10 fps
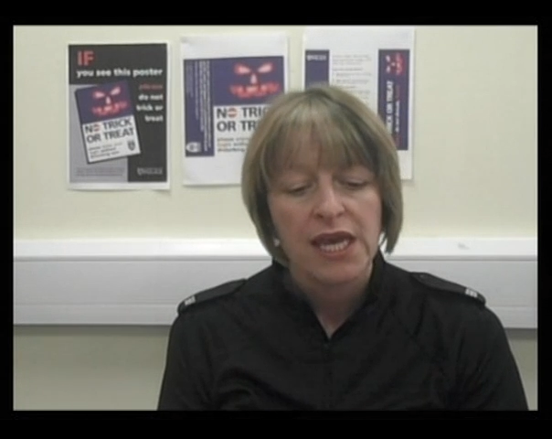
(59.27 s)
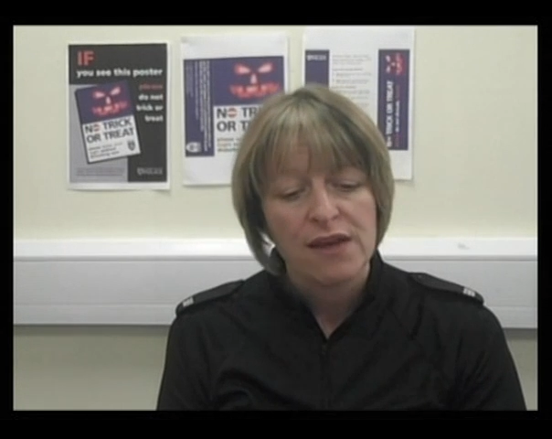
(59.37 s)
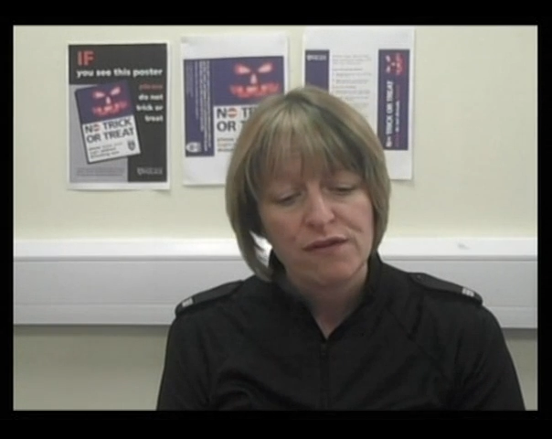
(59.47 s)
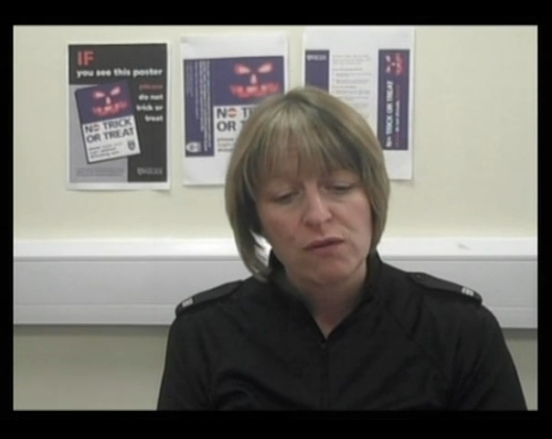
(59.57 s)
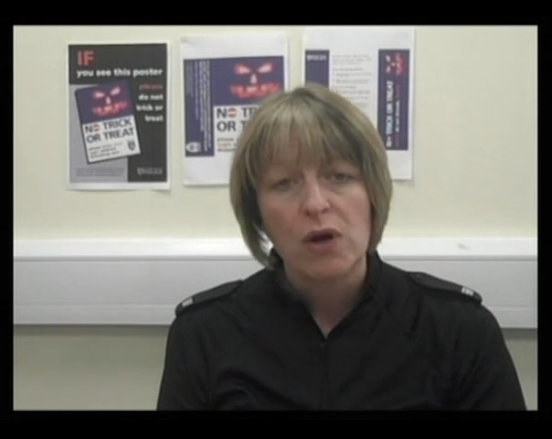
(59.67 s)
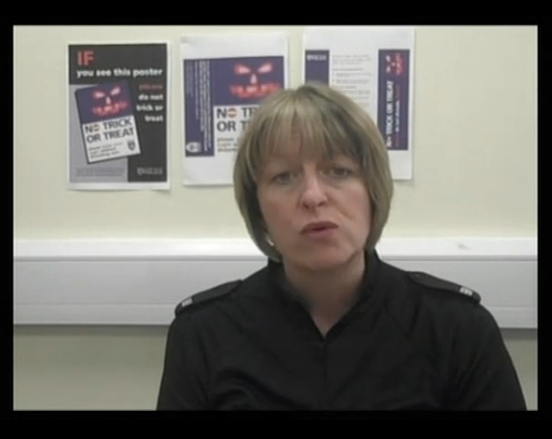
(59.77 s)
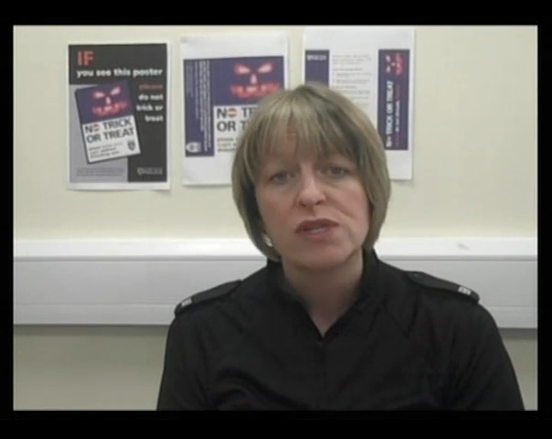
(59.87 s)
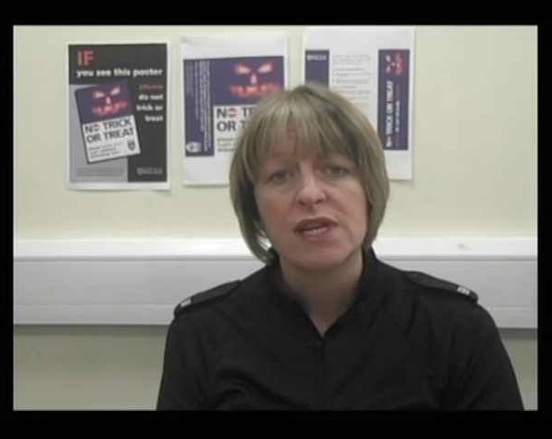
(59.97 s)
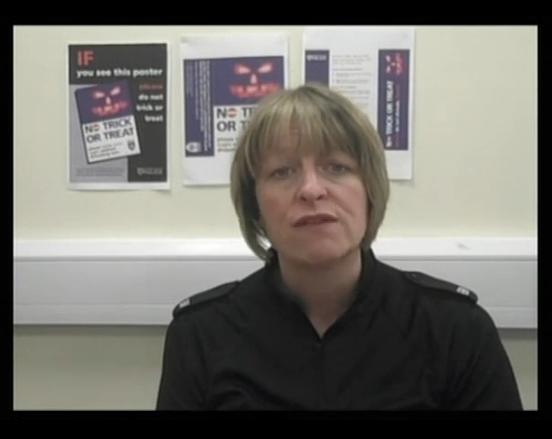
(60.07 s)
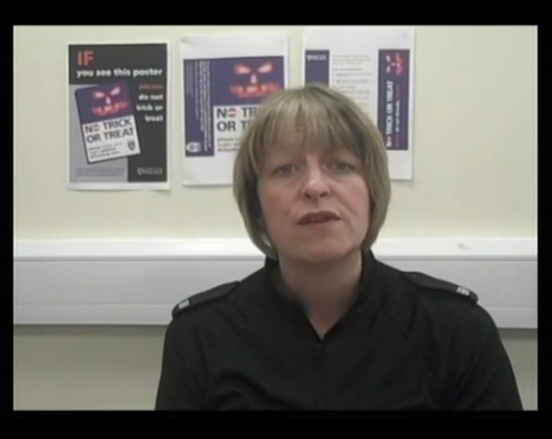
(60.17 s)
If you're old
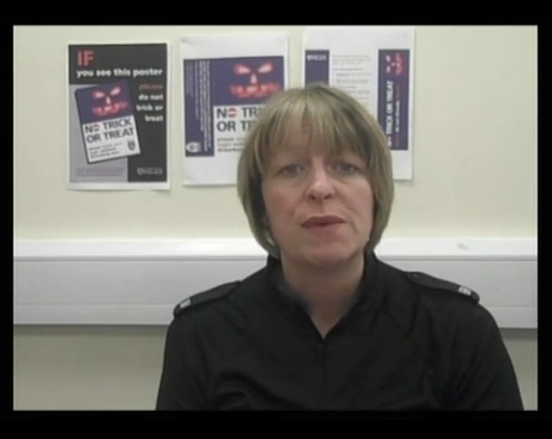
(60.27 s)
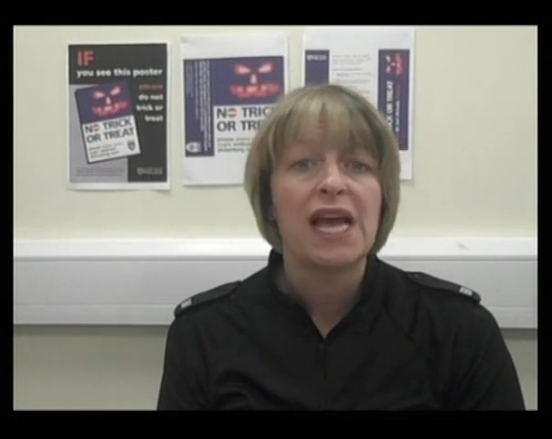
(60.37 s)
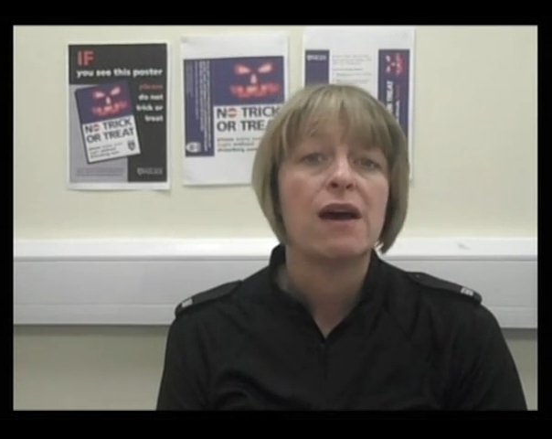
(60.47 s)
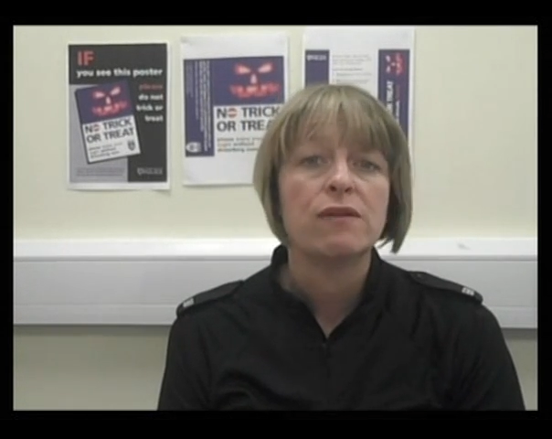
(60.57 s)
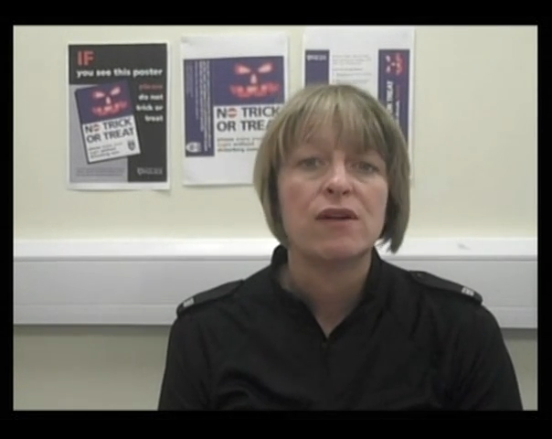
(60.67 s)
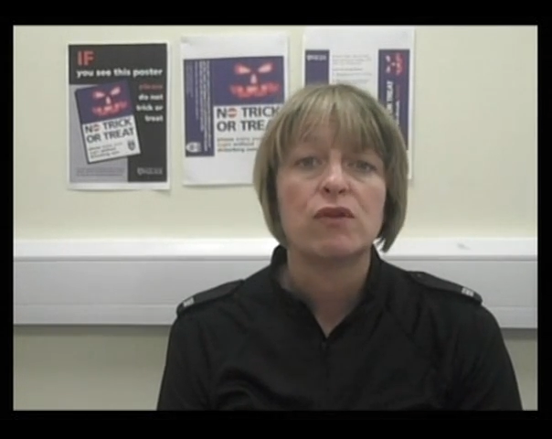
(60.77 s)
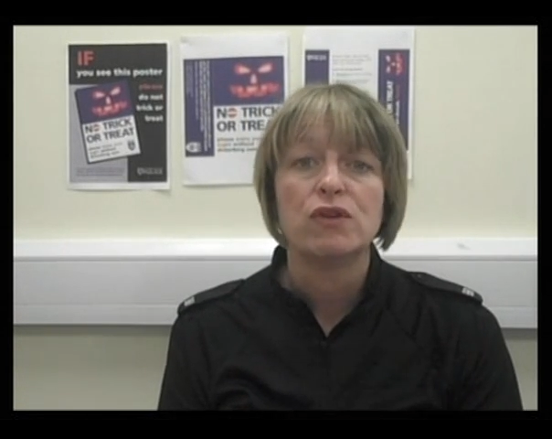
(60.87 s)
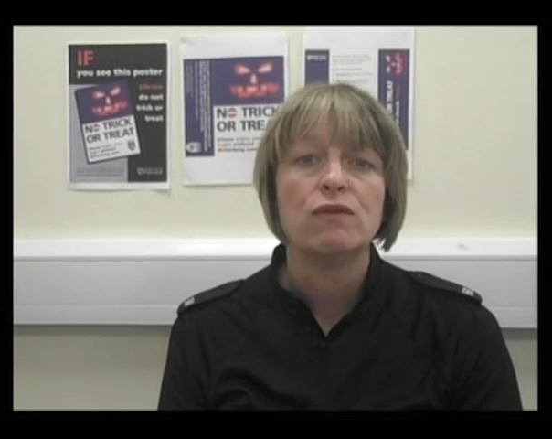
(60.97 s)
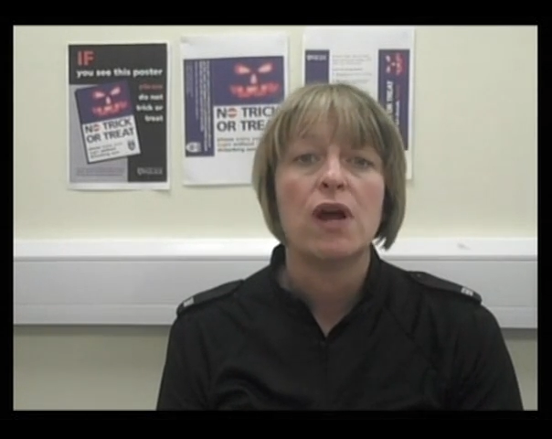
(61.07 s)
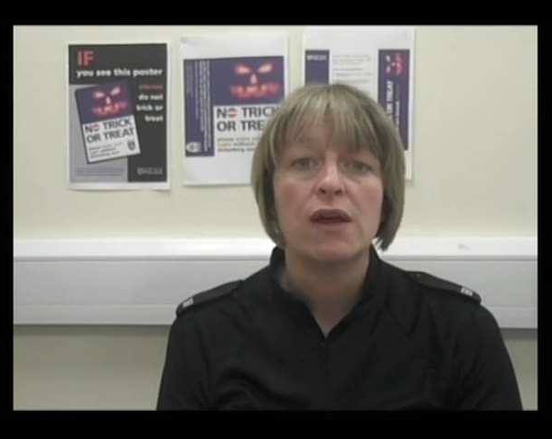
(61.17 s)
enough to be out there on
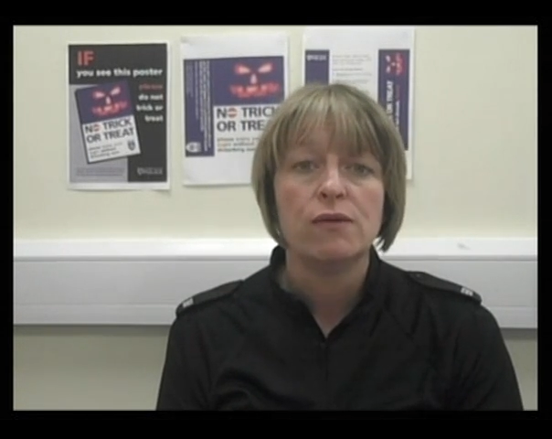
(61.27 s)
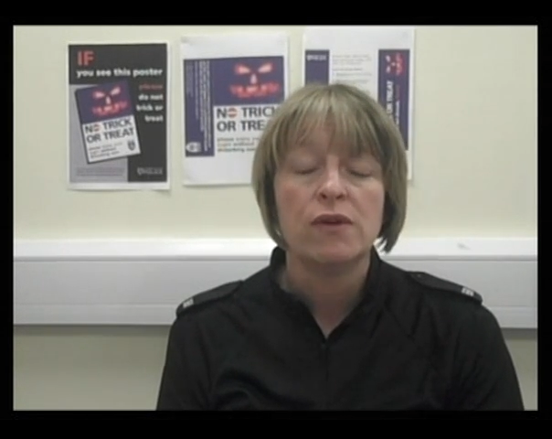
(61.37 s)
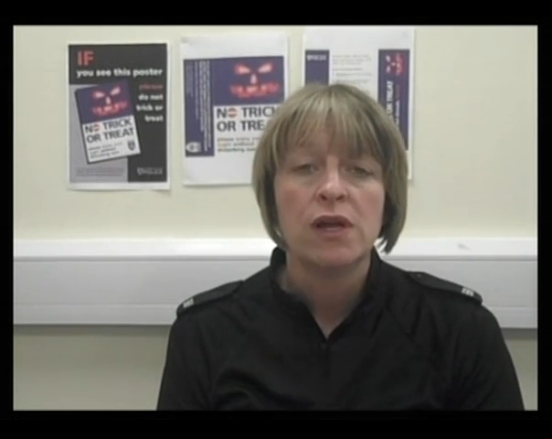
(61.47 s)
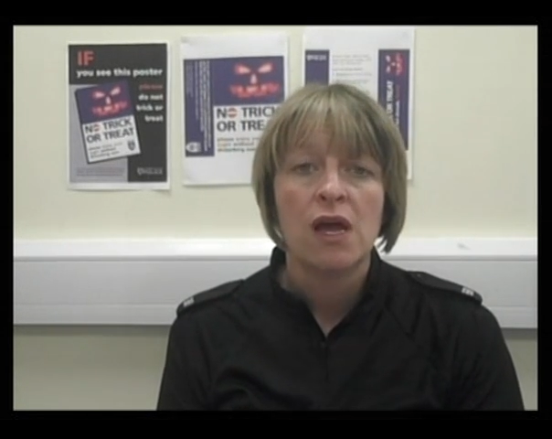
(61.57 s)
your own,